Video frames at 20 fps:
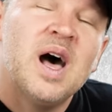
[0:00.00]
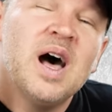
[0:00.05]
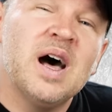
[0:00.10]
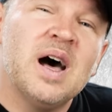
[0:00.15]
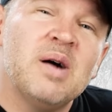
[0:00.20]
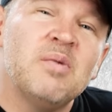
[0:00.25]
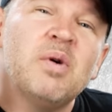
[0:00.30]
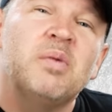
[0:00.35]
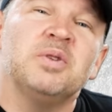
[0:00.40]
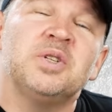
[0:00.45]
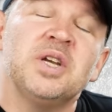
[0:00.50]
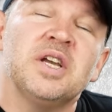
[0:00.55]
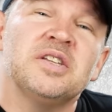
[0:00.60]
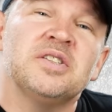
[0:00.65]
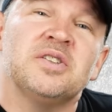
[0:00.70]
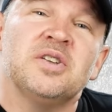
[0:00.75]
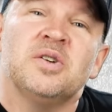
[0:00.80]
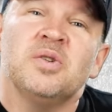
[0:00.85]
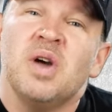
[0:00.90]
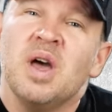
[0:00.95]
What would you
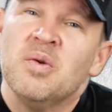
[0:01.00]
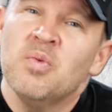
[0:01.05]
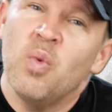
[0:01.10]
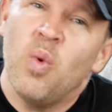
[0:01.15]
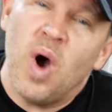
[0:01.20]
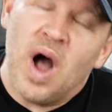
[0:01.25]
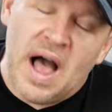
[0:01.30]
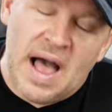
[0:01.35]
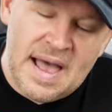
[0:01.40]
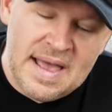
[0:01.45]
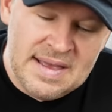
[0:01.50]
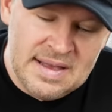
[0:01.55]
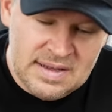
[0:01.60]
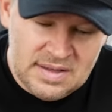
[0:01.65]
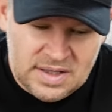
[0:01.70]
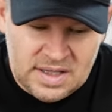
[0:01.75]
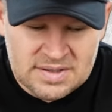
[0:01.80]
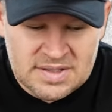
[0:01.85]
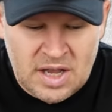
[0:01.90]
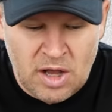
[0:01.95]
guys do and why?
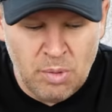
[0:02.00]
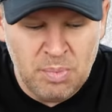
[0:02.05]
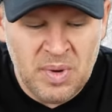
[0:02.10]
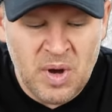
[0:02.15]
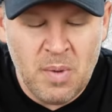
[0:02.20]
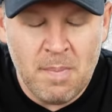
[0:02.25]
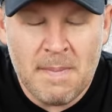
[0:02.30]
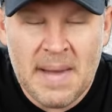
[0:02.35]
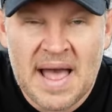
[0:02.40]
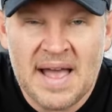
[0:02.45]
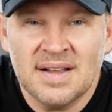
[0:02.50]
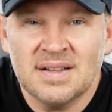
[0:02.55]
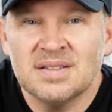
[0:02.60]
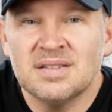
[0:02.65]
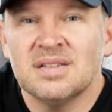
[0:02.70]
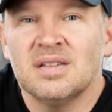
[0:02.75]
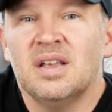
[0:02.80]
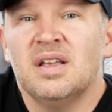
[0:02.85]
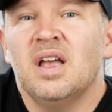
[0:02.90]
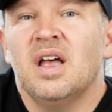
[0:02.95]
Let's help out
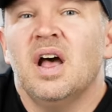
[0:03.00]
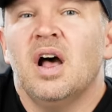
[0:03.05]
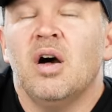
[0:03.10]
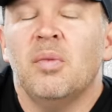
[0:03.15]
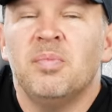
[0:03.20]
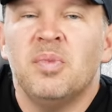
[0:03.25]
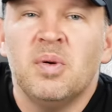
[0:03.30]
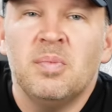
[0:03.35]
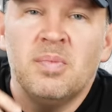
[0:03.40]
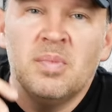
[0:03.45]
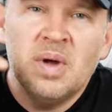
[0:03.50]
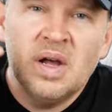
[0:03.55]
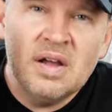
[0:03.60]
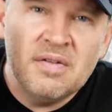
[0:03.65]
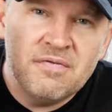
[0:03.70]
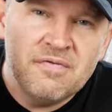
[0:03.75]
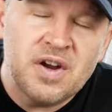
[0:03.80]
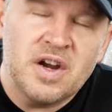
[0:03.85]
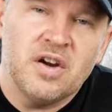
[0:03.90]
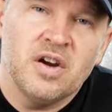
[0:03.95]
Max, help him
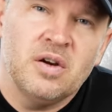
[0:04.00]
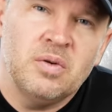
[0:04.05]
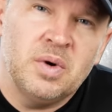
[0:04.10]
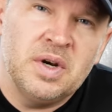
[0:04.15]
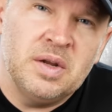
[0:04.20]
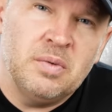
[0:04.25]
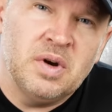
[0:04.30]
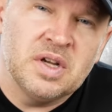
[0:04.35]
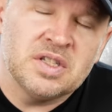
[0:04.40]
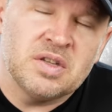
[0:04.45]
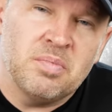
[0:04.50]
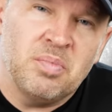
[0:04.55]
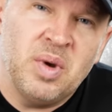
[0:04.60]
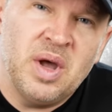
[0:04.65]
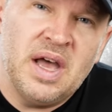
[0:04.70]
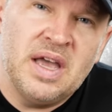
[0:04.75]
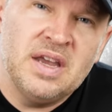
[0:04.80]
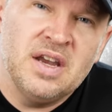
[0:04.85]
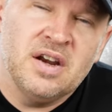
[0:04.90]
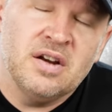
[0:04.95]
figure out what he wants to
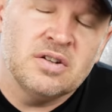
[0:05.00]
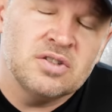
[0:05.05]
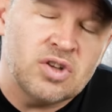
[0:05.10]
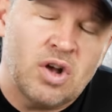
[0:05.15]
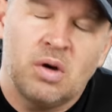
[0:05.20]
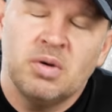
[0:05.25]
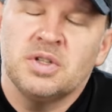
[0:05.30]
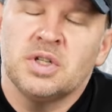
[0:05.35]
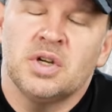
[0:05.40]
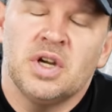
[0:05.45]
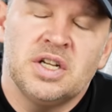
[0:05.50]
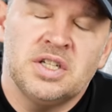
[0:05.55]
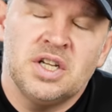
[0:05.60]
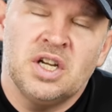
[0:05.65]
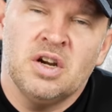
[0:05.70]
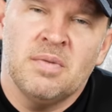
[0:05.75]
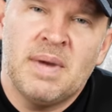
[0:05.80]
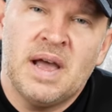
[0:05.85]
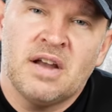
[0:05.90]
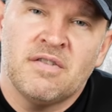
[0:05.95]
buy here. It's always great to
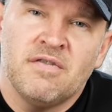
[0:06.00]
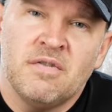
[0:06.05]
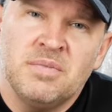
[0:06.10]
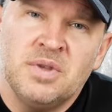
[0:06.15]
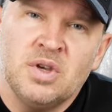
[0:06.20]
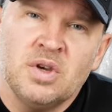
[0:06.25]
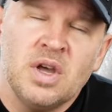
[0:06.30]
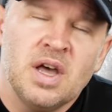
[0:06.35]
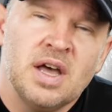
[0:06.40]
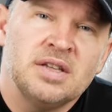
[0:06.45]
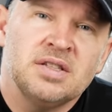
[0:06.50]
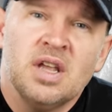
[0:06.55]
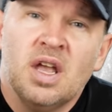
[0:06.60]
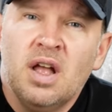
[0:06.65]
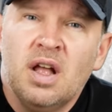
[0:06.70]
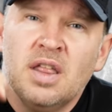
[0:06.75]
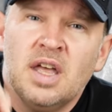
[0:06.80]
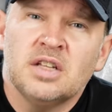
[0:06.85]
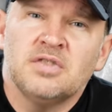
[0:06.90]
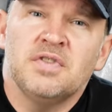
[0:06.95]
hear back from you guys.
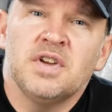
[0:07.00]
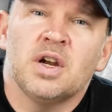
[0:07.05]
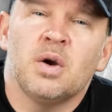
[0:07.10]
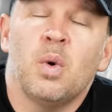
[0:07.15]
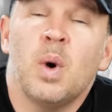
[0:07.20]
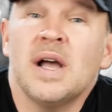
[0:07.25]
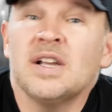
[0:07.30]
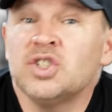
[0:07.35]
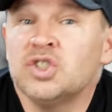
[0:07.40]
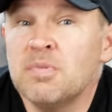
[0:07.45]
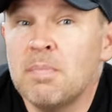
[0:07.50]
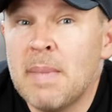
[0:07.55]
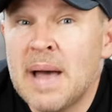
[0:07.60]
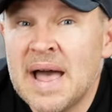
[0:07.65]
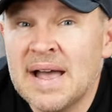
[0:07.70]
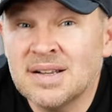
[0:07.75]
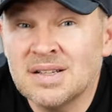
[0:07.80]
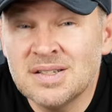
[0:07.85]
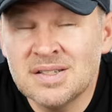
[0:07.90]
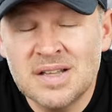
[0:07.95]
Thanks for your question,
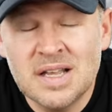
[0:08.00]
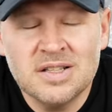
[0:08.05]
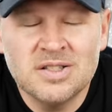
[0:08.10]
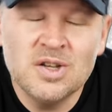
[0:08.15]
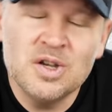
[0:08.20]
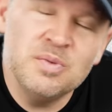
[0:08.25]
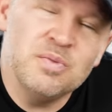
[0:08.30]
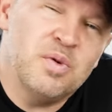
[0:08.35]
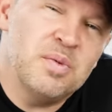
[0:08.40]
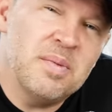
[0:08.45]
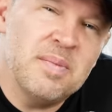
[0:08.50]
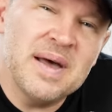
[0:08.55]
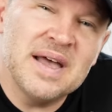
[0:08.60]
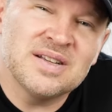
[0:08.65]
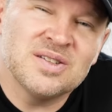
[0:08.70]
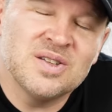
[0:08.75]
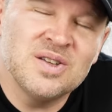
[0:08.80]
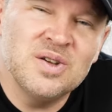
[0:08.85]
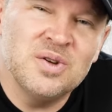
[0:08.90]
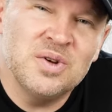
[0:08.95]
Max. Stay tuned. We'll be
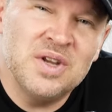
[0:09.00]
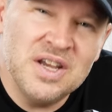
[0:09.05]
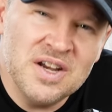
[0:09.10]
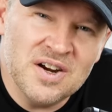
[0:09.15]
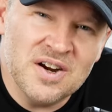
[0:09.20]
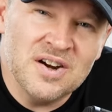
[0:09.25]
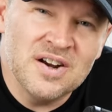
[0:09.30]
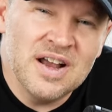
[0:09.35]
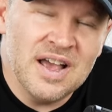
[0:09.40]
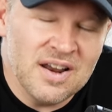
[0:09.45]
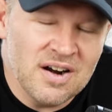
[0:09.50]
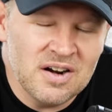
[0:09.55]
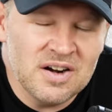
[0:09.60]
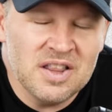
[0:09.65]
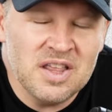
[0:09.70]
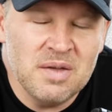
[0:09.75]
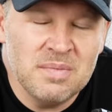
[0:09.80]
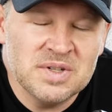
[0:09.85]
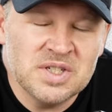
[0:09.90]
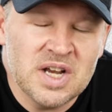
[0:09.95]
back soon here at
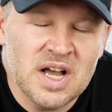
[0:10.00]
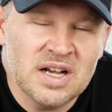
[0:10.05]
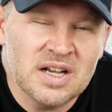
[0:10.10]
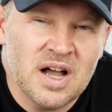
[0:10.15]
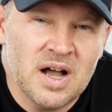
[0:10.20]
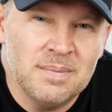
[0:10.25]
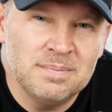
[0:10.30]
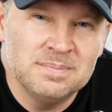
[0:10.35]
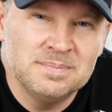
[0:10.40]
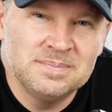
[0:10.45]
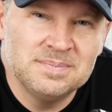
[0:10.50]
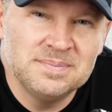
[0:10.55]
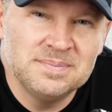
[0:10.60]
ArtOfTheImage.com.